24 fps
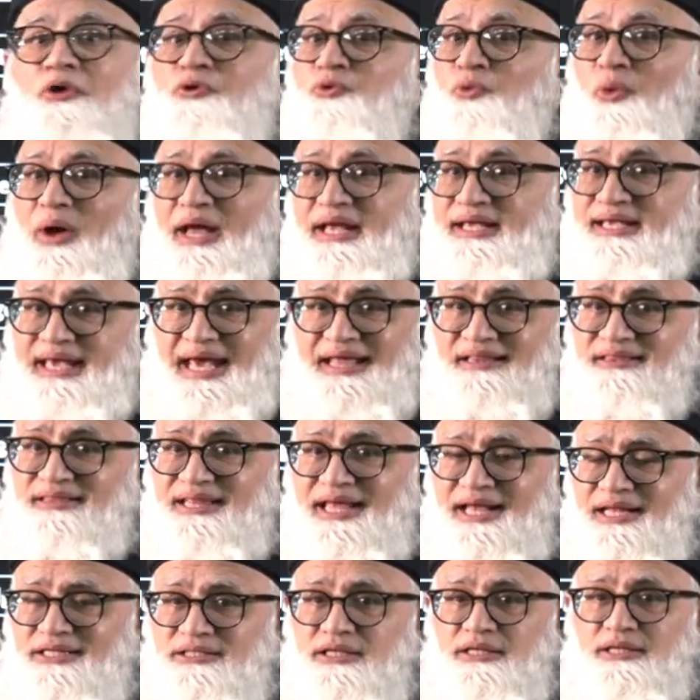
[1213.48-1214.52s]
do I get
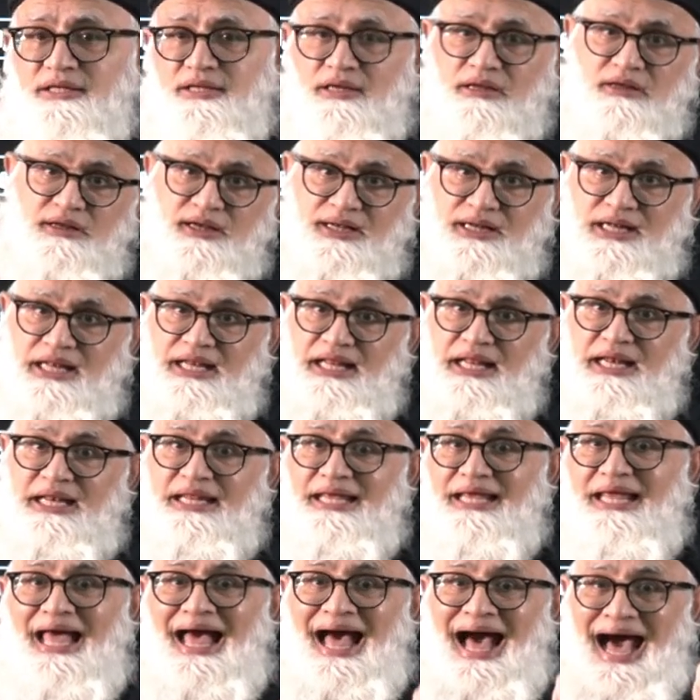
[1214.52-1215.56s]
that?
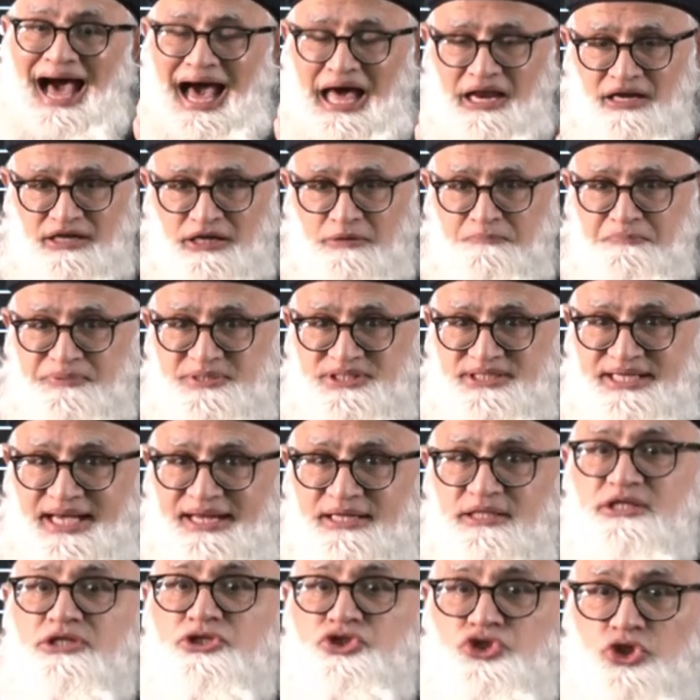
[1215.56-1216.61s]
Clearly,
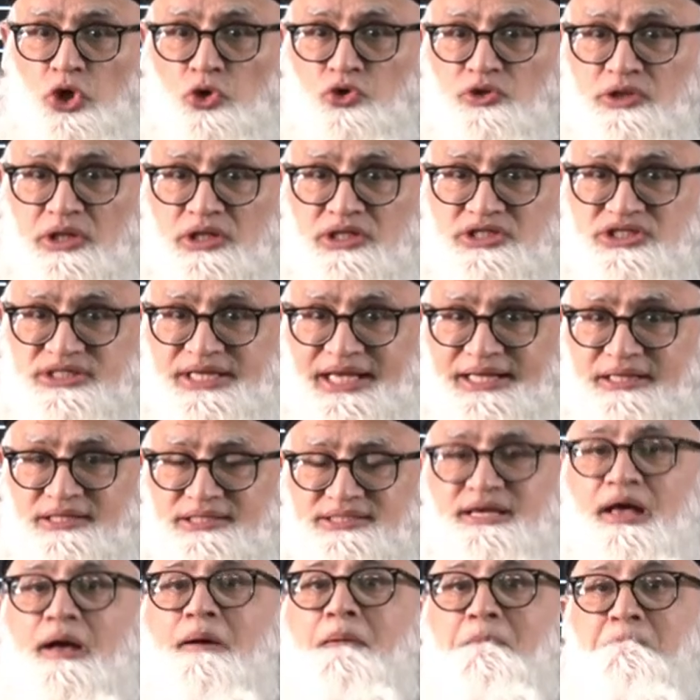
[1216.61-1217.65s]
100% total
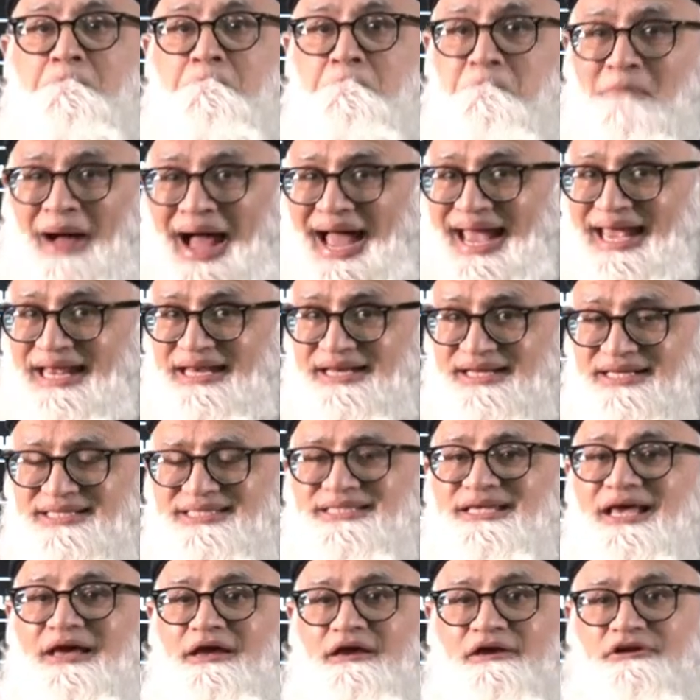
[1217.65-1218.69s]
sales
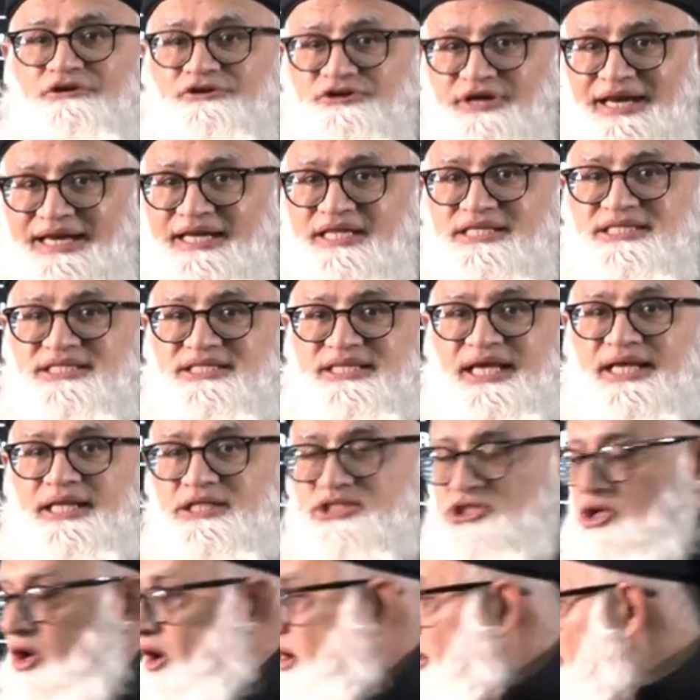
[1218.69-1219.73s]
minus credit
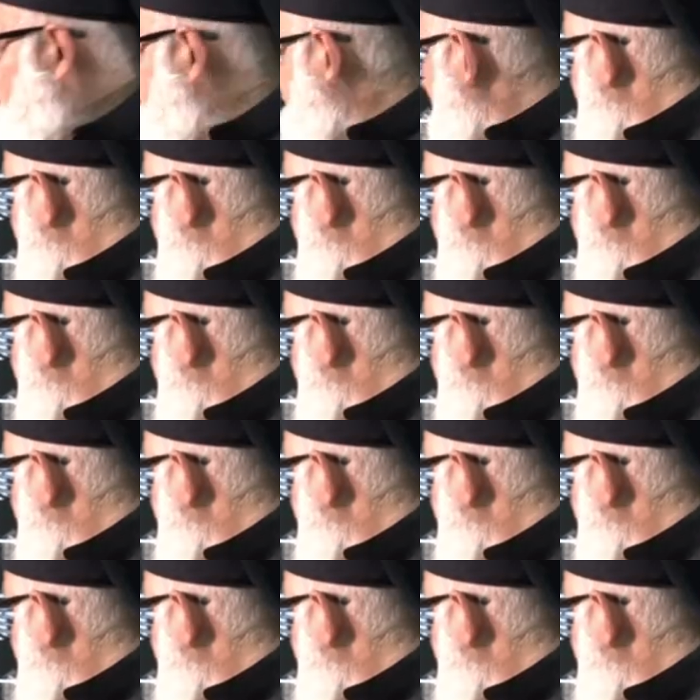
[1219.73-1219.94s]
sales of